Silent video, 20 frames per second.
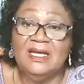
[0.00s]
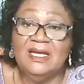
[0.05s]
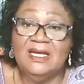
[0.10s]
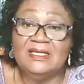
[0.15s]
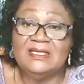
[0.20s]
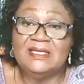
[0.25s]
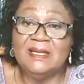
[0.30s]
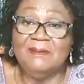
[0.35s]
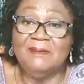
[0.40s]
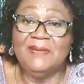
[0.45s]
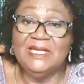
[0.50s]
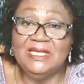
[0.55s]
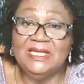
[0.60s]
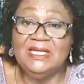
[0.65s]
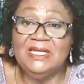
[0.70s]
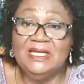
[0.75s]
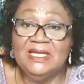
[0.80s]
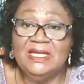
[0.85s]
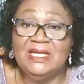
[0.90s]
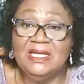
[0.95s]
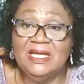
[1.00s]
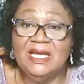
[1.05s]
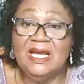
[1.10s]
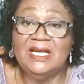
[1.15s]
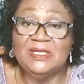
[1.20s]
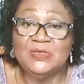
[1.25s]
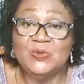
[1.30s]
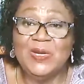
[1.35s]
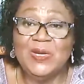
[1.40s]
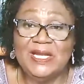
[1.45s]
somebody
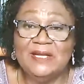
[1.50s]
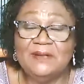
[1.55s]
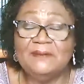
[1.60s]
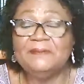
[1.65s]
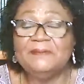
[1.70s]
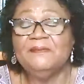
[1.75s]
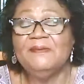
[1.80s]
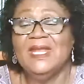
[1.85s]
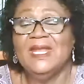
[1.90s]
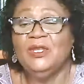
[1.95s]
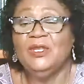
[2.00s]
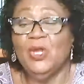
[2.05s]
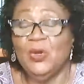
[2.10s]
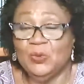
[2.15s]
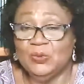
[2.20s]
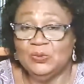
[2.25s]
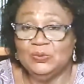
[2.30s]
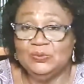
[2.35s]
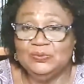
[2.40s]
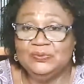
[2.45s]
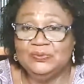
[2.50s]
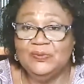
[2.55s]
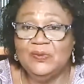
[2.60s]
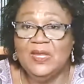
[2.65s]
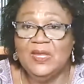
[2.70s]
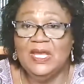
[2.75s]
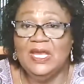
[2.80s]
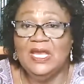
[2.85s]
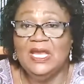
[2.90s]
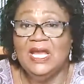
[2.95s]
as well. No,
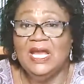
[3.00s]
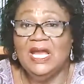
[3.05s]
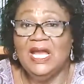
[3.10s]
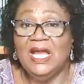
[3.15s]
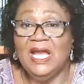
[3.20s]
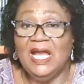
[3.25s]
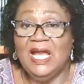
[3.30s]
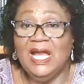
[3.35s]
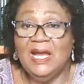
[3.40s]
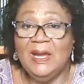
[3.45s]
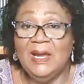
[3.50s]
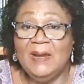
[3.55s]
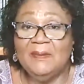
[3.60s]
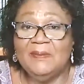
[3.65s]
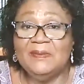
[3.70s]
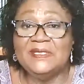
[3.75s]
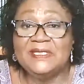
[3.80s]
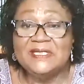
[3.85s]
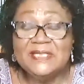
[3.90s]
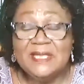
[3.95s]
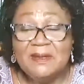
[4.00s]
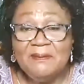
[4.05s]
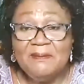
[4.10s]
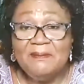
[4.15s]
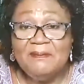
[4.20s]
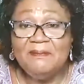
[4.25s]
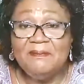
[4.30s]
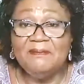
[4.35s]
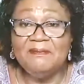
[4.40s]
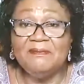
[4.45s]
um,
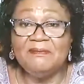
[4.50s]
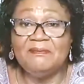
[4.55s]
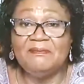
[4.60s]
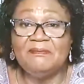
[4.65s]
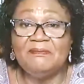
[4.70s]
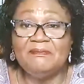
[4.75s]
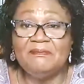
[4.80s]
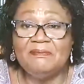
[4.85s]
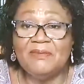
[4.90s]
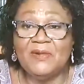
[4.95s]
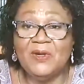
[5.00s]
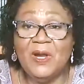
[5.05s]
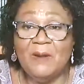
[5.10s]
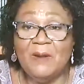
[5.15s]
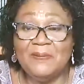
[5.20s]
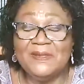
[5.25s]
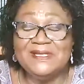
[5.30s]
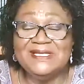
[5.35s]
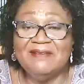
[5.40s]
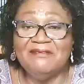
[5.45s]
some couples are